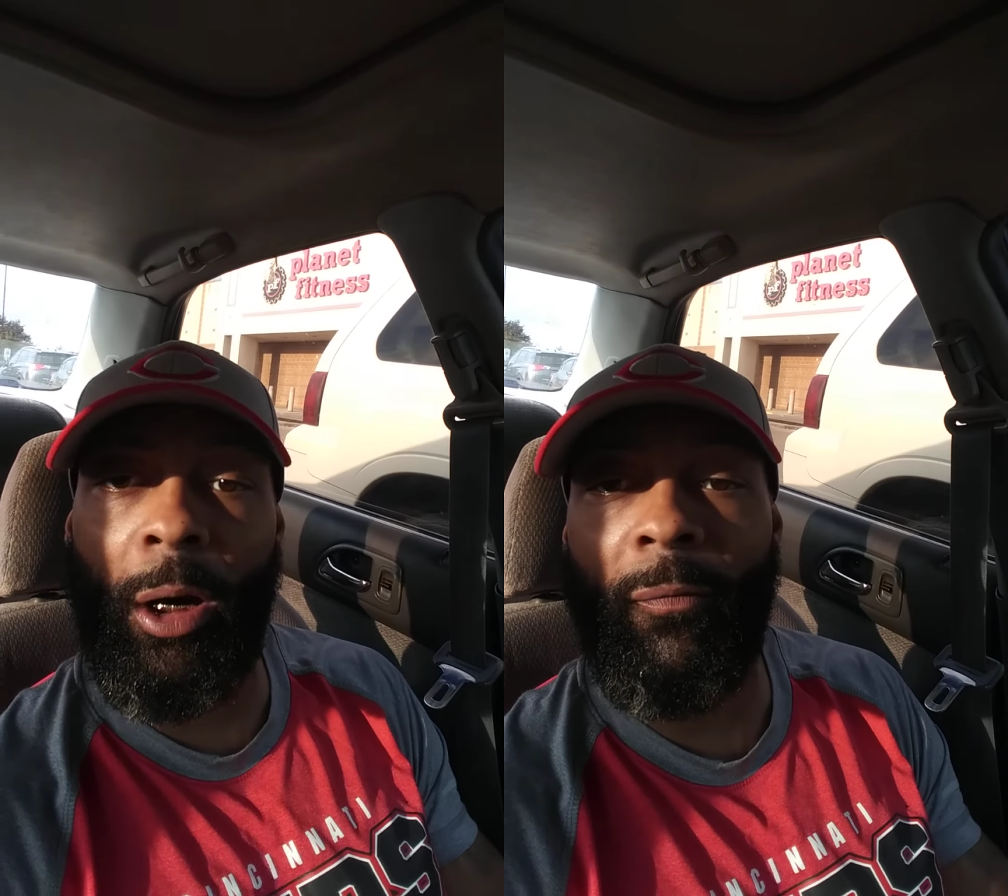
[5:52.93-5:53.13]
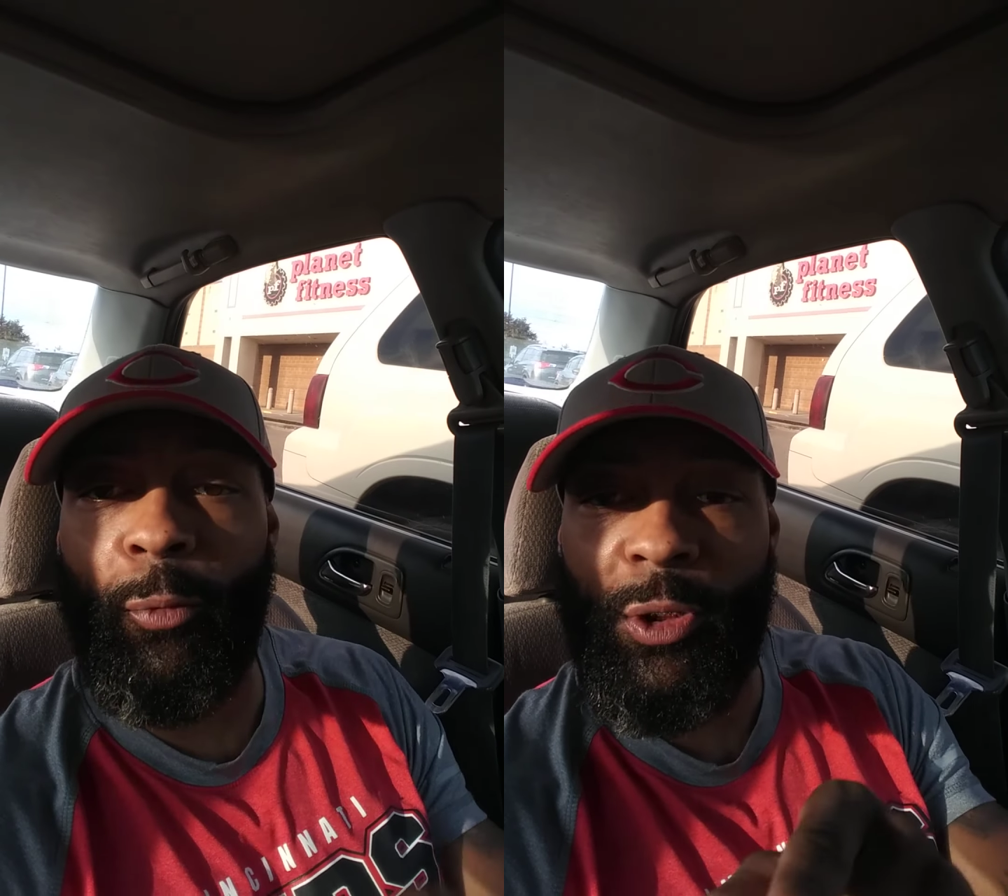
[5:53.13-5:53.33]

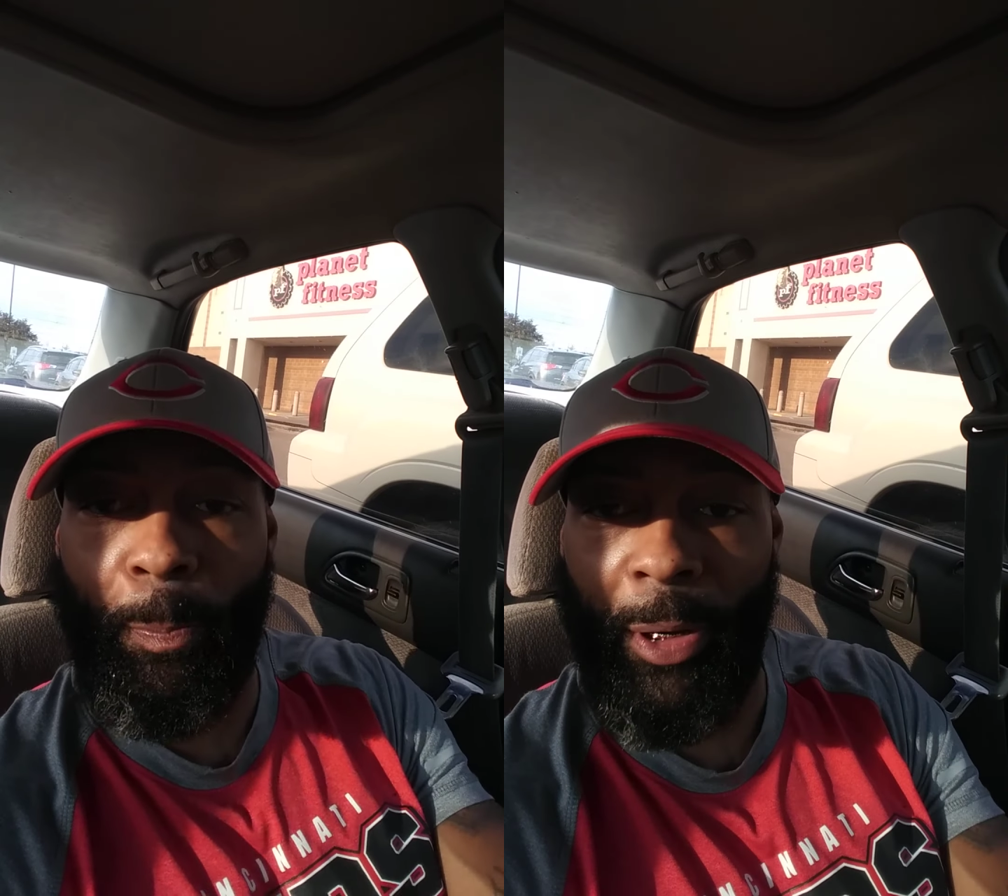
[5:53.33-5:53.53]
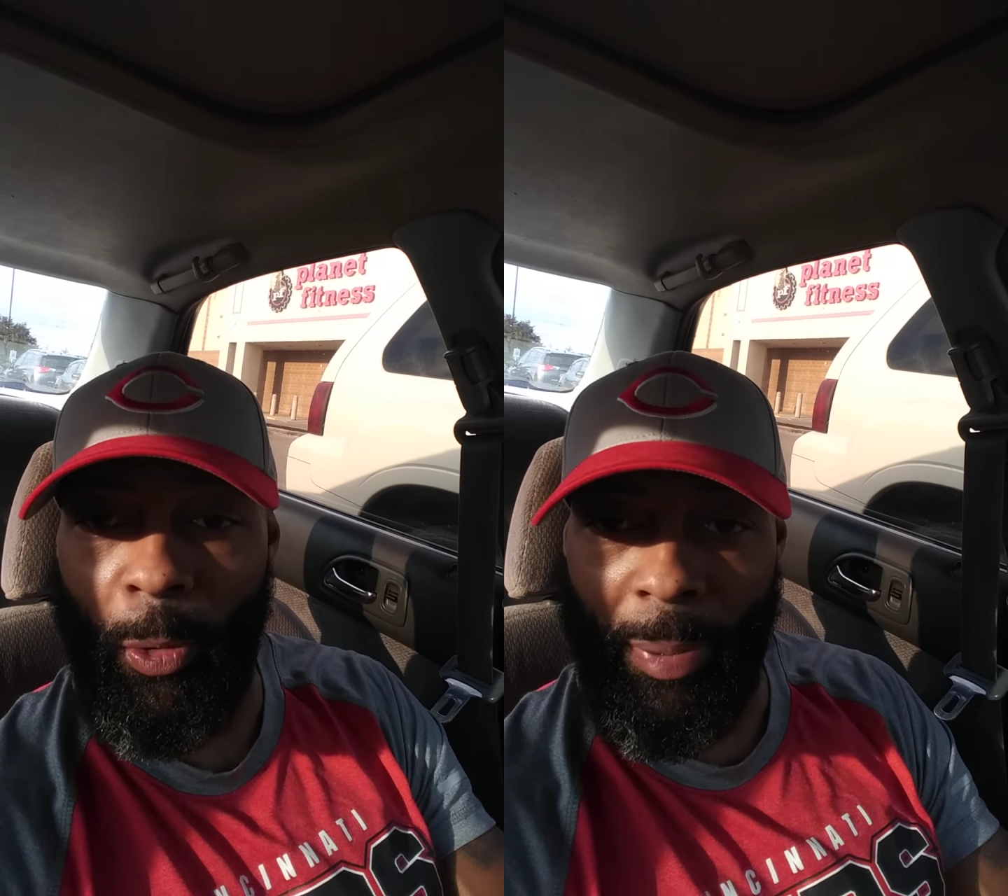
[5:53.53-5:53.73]
earth was
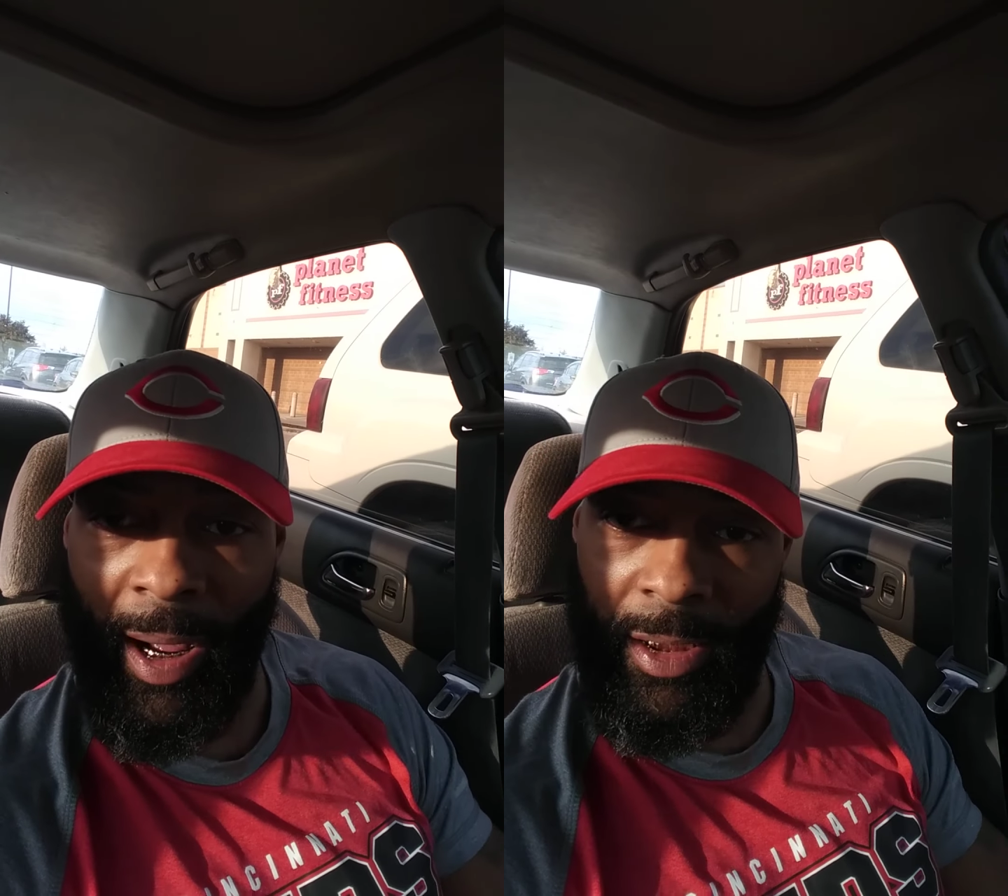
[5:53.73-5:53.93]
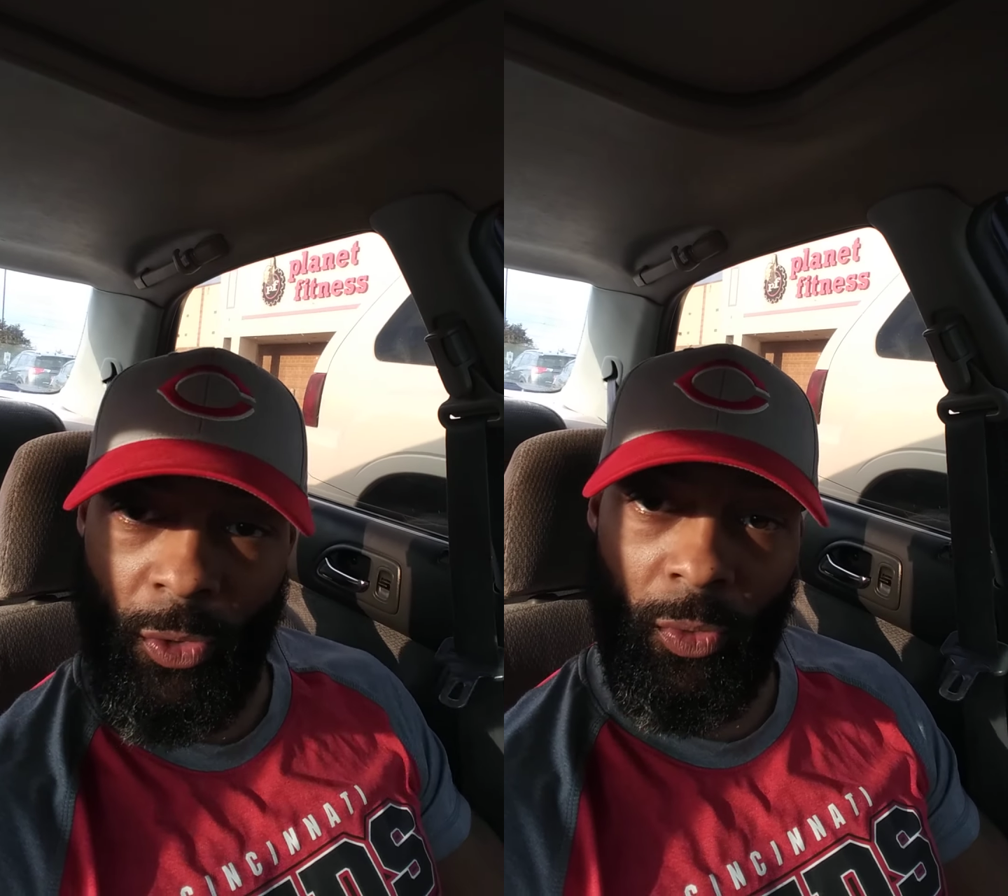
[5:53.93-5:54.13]
built
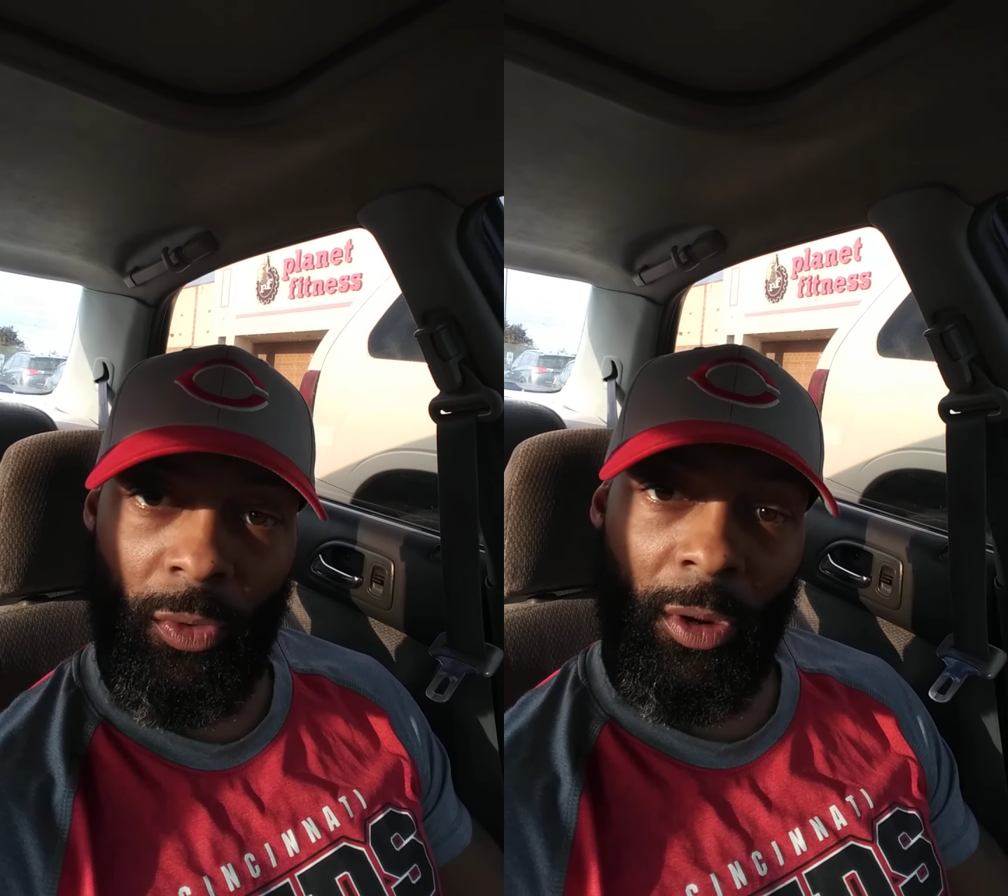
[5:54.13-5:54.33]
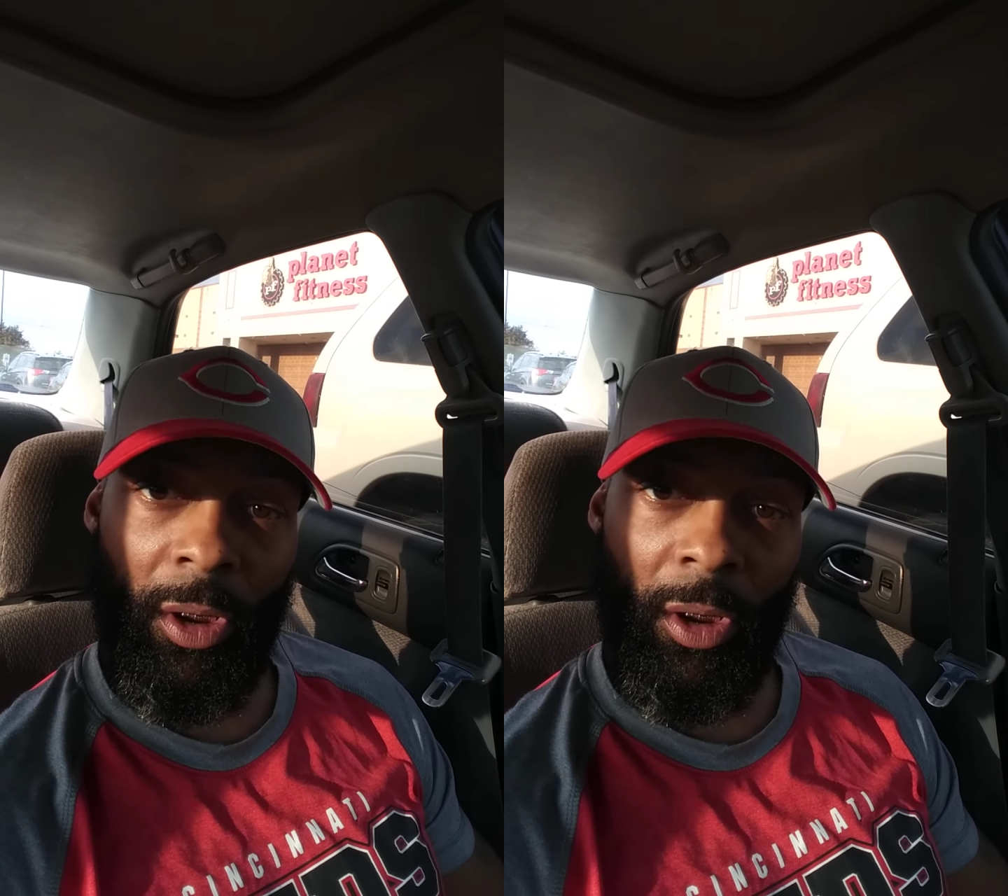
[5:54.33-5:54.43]
by you.